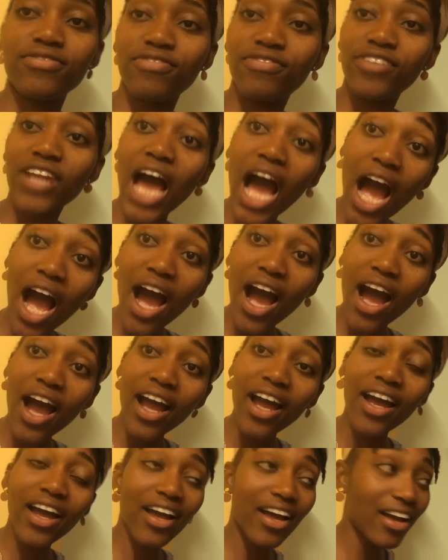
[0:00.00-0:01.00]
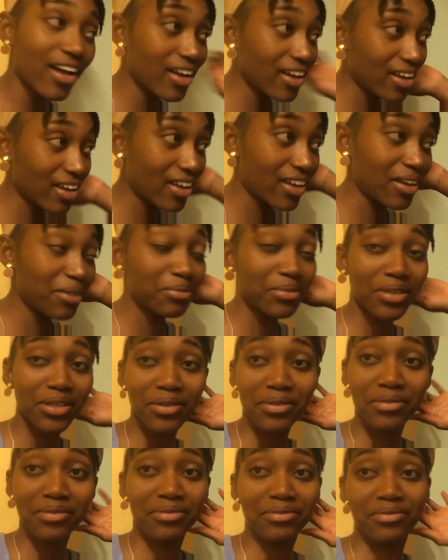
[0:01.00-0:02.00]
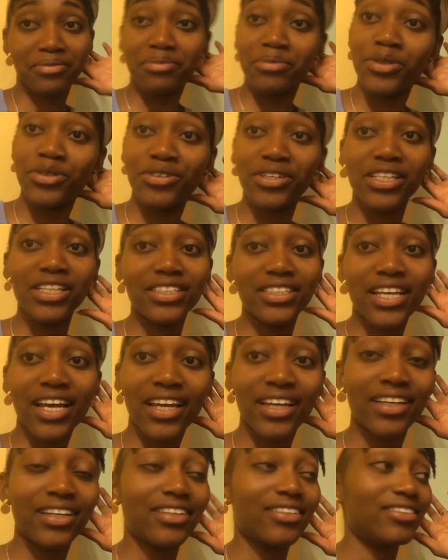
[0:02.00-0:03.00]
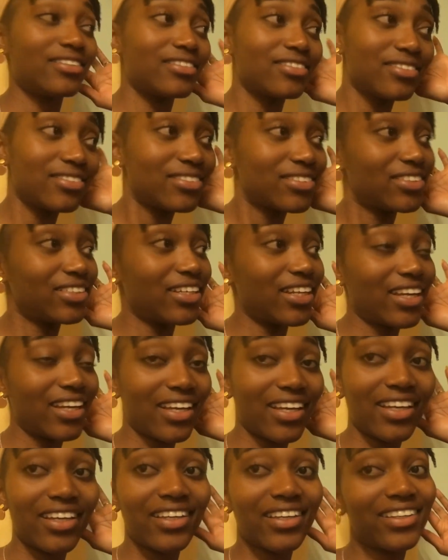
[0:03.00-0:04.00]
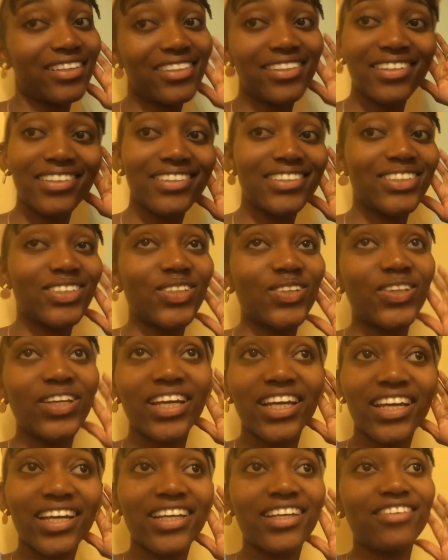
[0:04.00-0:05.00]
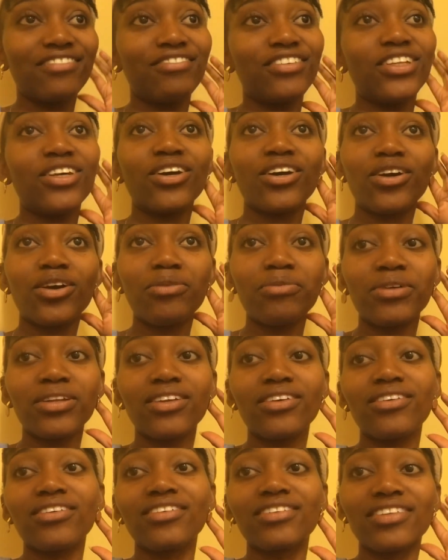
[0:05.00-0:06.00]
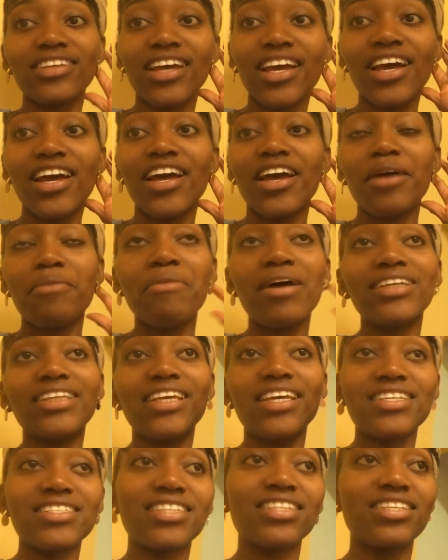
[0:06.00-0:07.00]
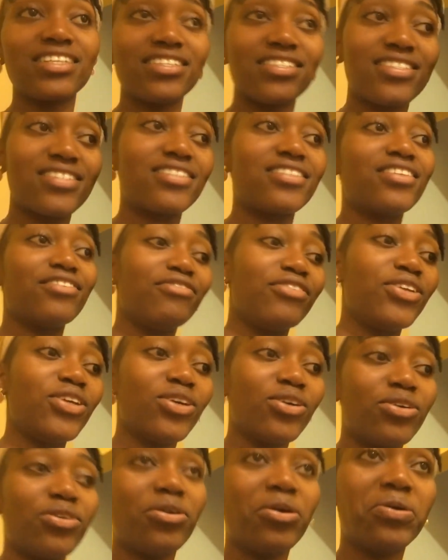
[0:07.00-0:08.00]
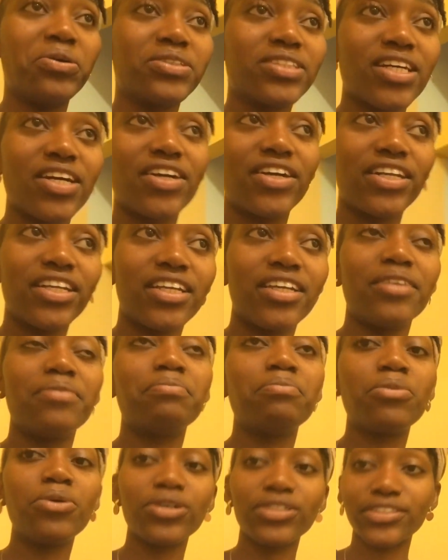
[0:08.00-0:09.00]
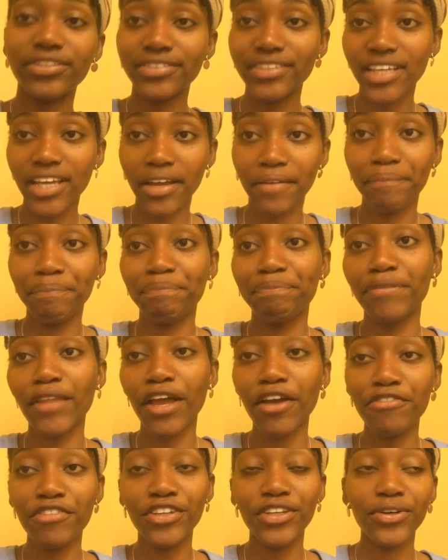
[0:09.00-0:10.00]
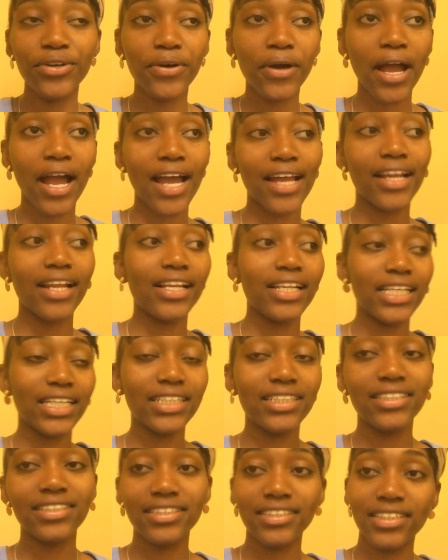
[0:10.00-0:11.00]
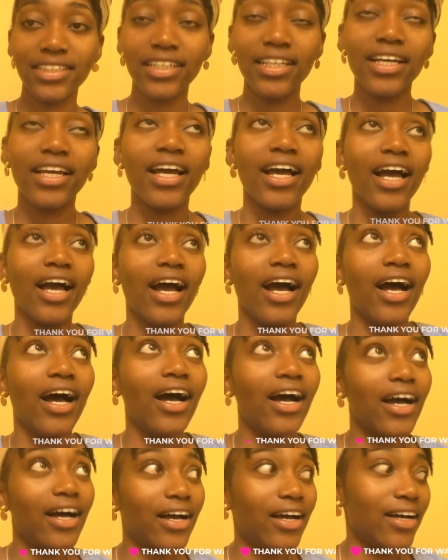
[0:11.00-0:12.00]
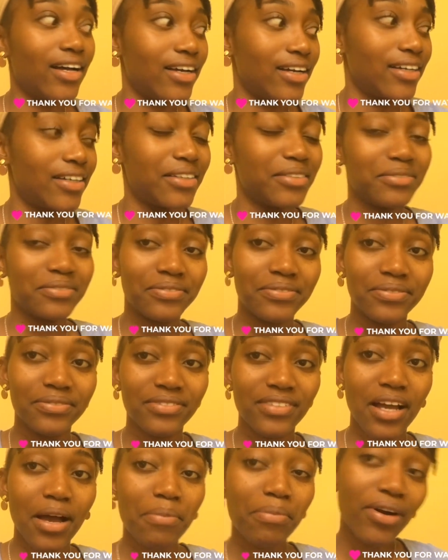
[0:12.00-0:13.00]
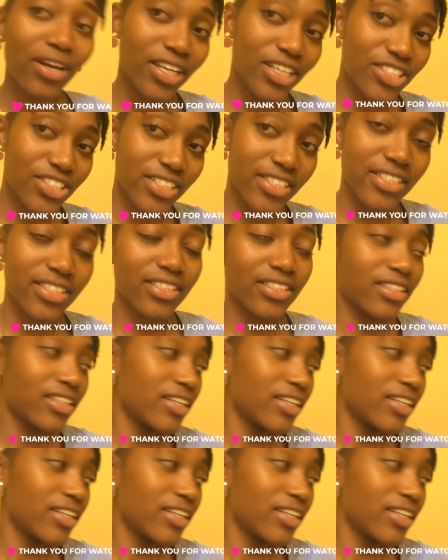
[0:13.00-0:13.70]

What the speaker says: vlog. I'm really tired today, so yeah, video coming out, but I think it's this, the video out already, but yeah, video kind of late. Apologies.